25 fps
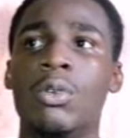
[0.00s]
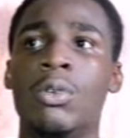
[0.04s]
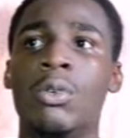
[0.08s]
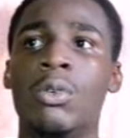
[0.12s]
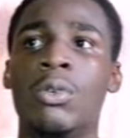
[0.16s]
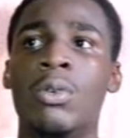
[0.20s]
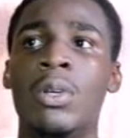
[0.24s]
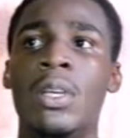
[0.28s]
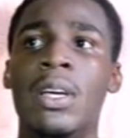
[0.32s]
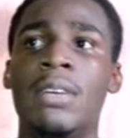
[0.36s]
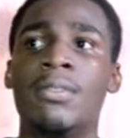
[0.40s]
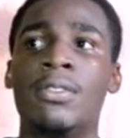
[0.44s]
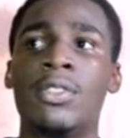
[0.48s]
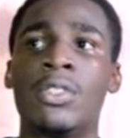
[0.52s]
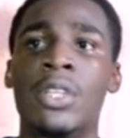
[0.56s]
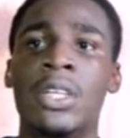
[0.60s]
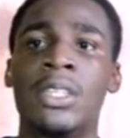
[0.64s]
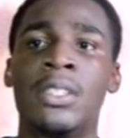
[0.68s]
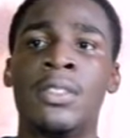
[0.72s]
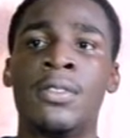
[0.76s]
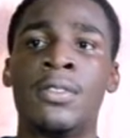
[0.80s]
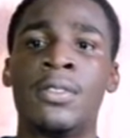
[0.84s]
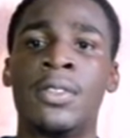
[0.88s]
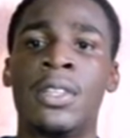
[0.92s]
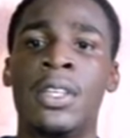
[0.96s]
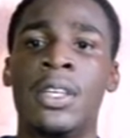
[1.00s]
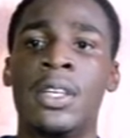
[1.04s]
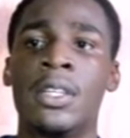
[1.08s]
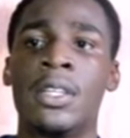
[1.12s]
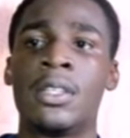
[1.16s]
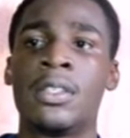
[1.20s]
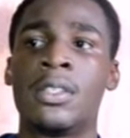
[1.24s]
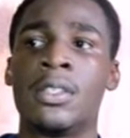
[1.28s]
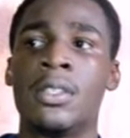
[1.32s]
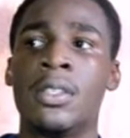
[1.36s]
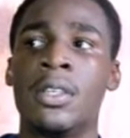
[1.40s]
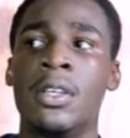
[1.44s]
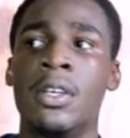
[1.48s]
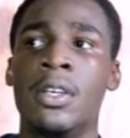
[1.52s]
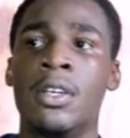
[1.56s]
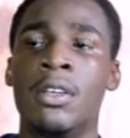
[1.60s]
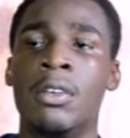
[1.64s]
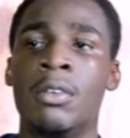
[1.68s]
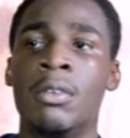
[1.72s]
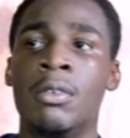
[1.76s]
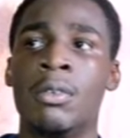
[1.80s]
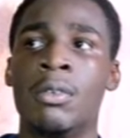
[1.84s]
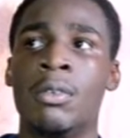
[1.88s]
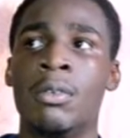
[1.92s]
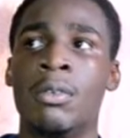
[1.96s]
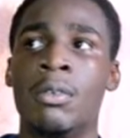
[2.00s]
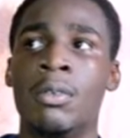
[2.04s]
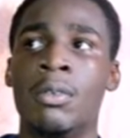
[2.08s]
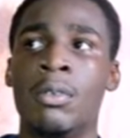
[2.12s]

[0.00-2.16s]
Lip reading: O-level certificate in